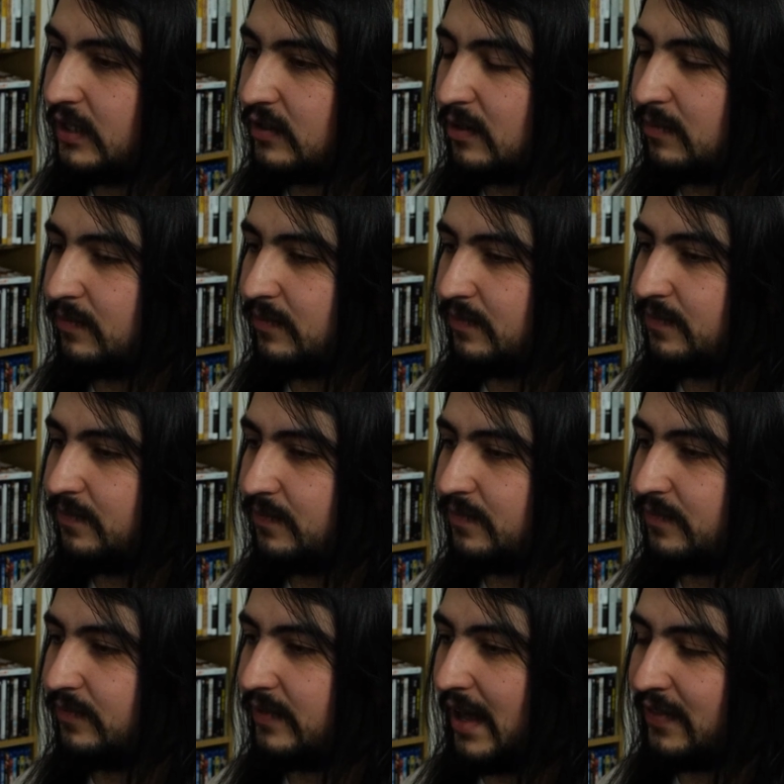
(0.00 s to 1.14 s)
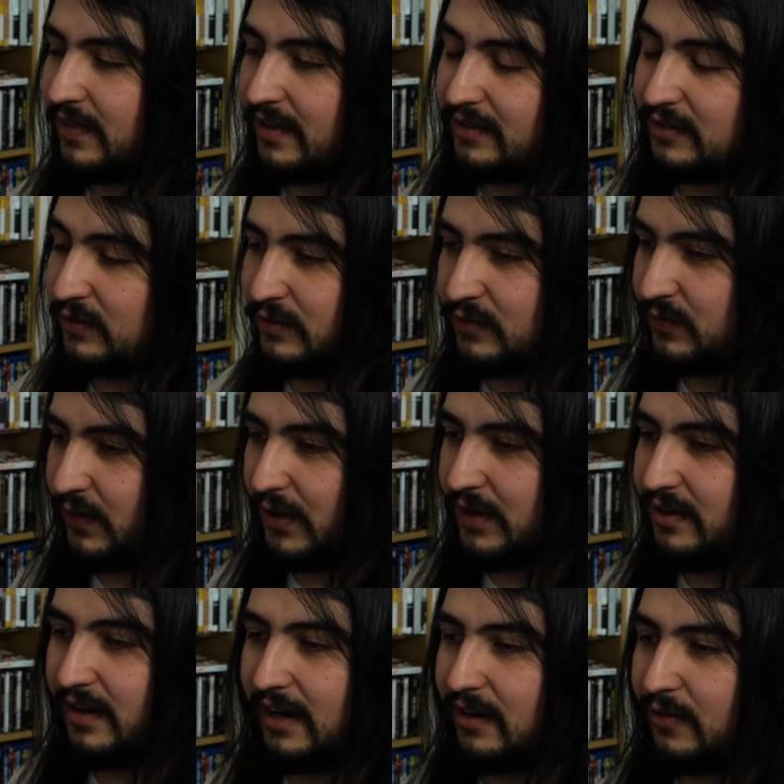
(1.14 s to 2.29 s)
this is
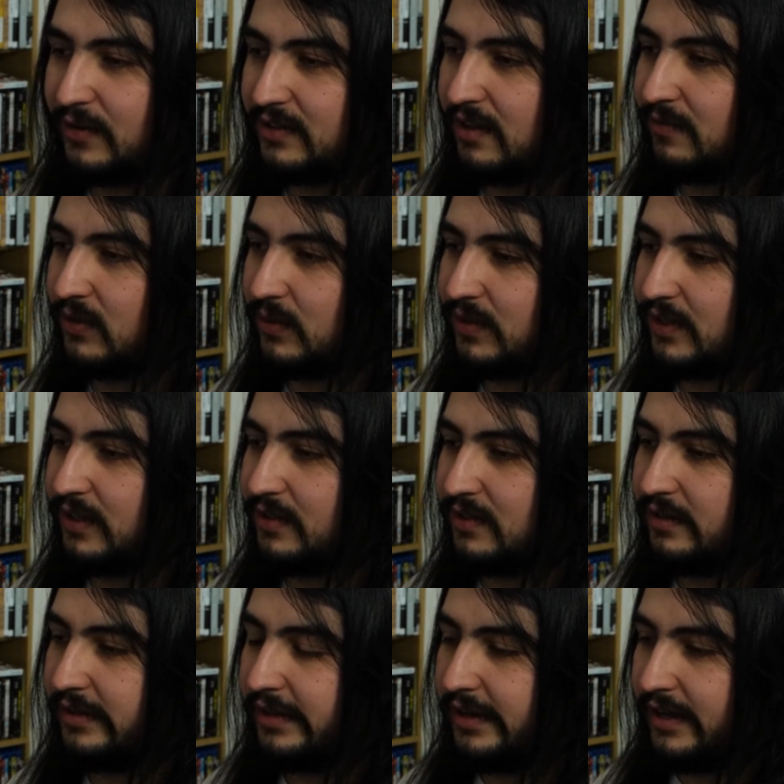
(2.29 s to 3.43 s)
fun. I always love doing this.